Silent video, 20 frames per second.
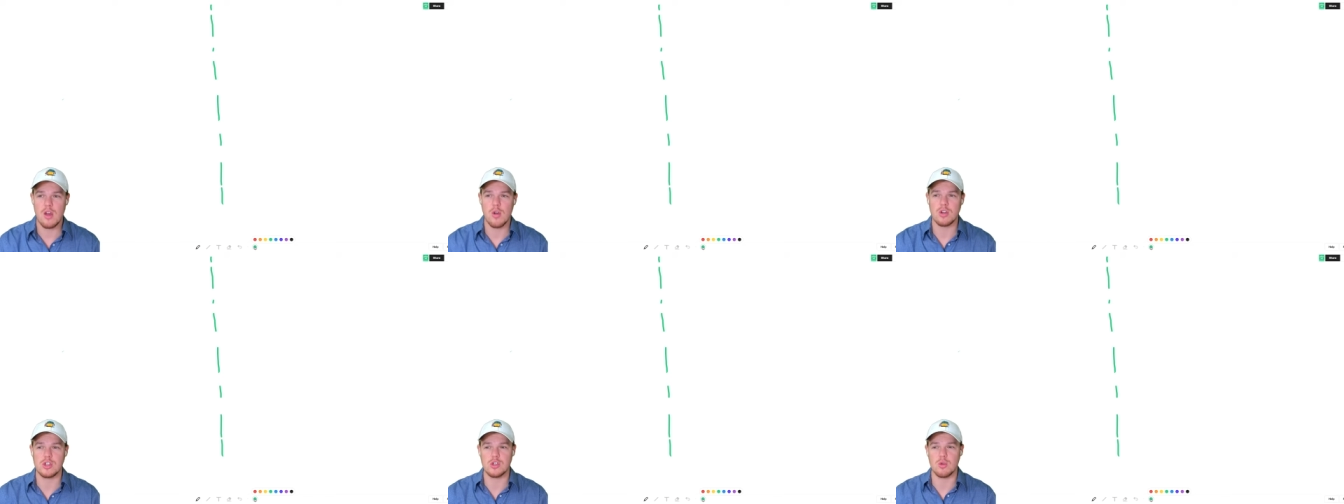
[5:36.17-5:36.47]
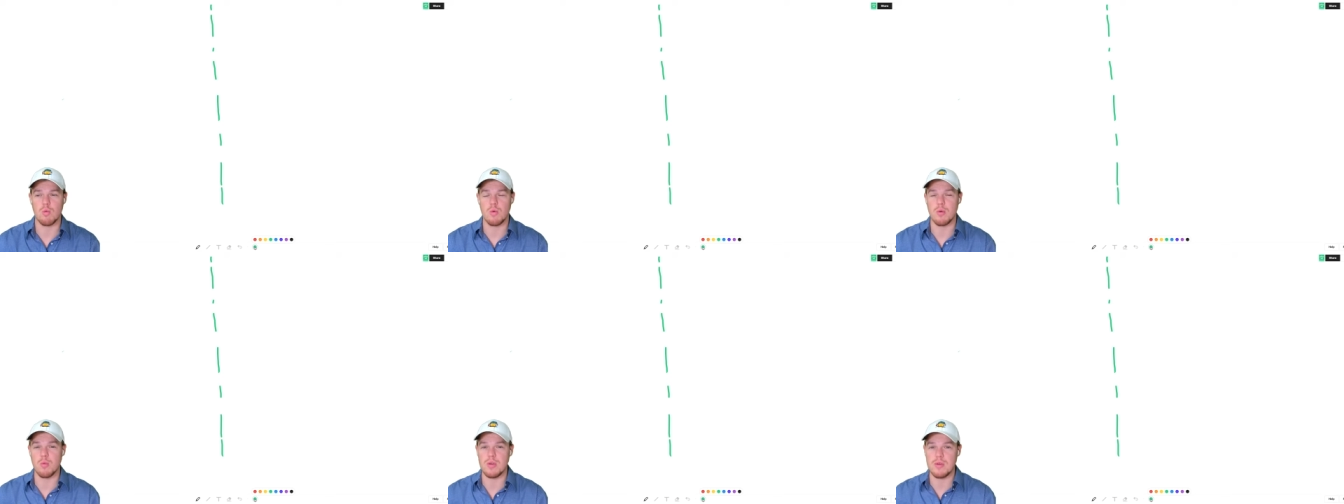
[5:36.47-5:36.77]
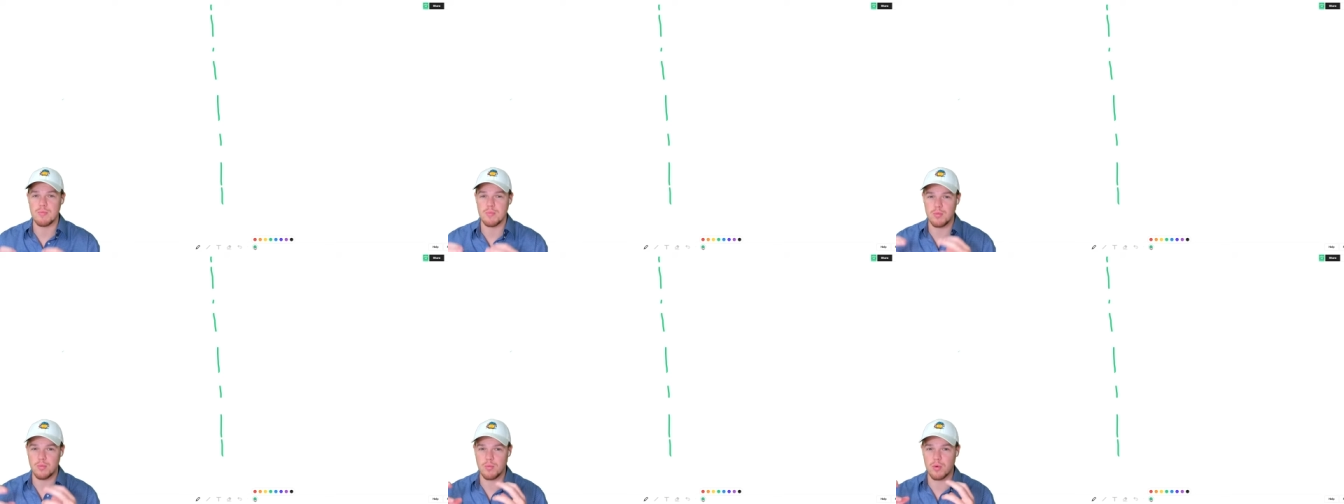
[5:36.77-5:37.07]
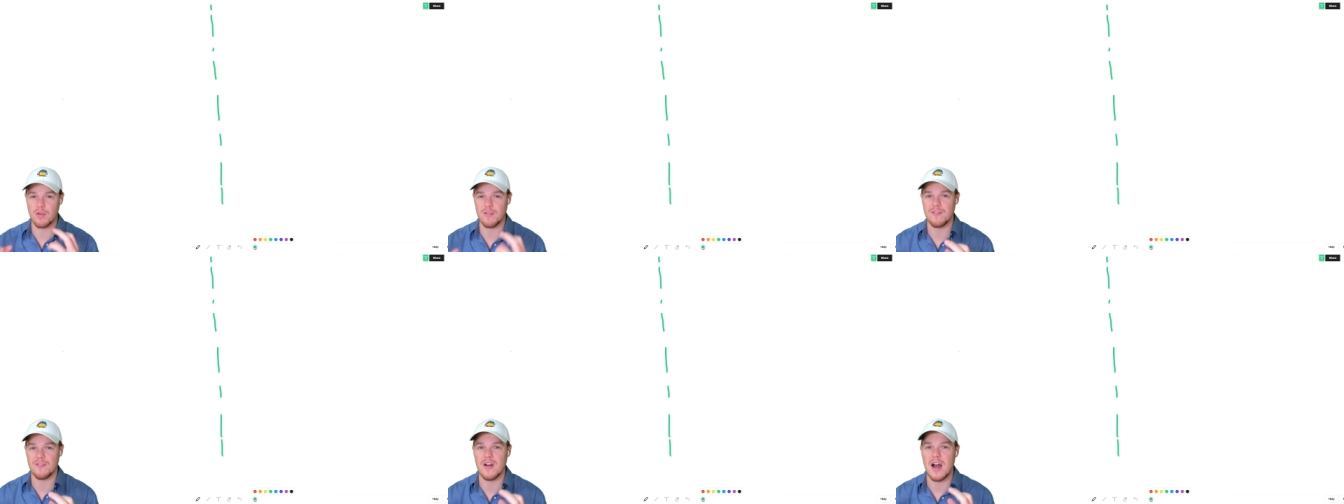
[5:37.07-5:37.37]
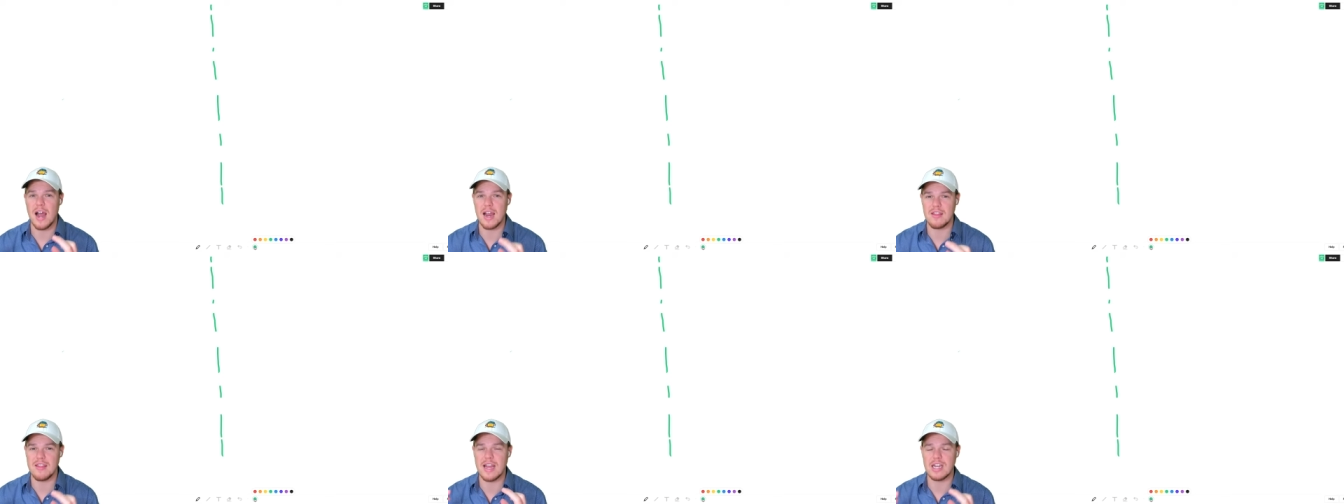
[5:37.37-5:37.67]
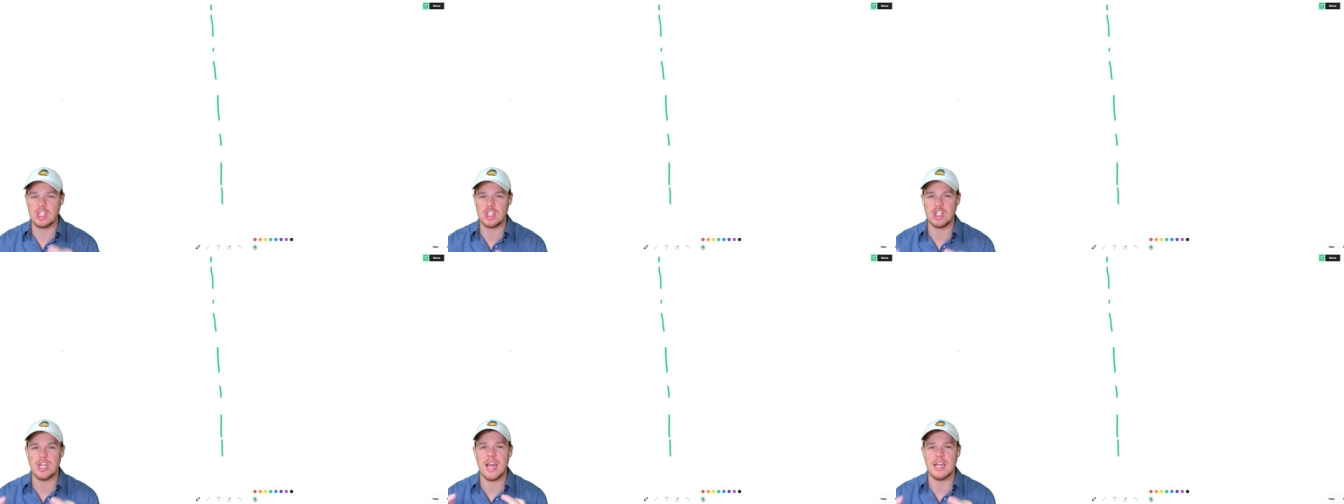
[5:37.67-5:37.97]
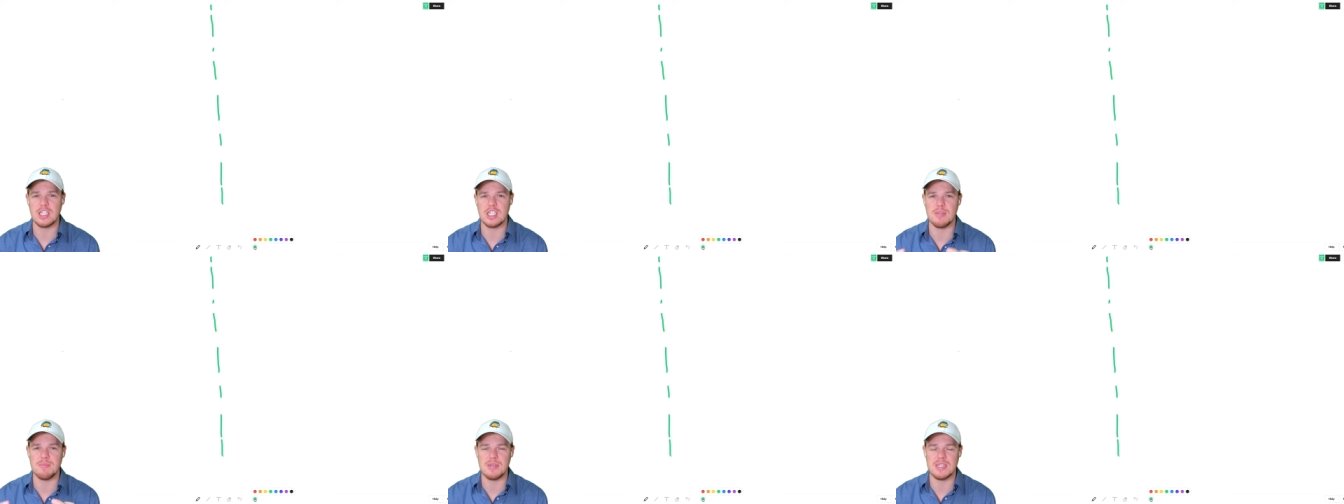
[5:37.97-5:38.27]
so when we provide that
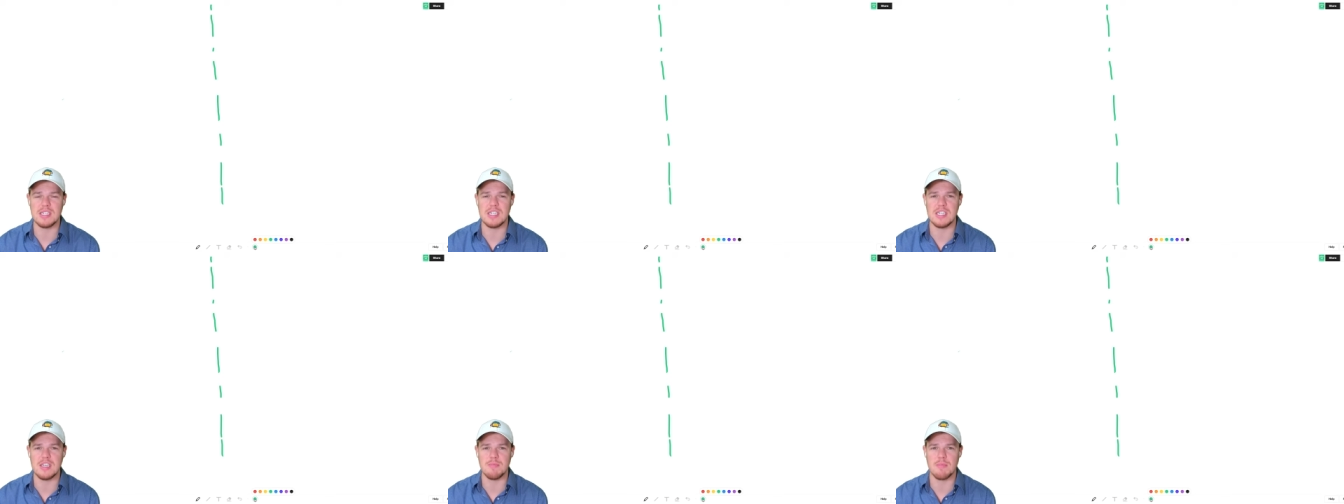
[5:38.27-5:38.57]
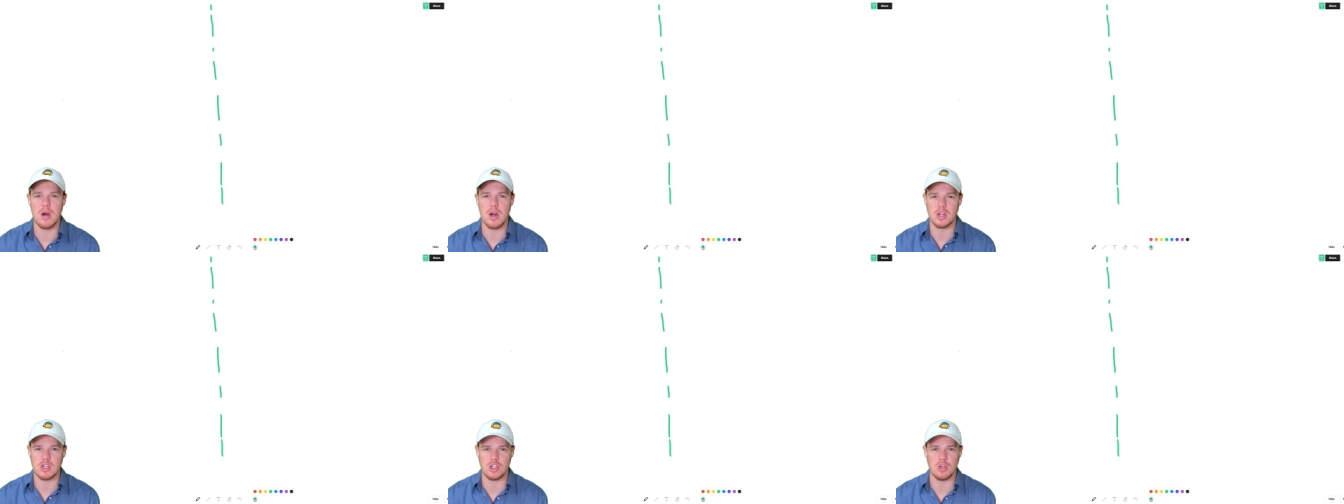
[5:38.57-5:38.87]
chat GPT box,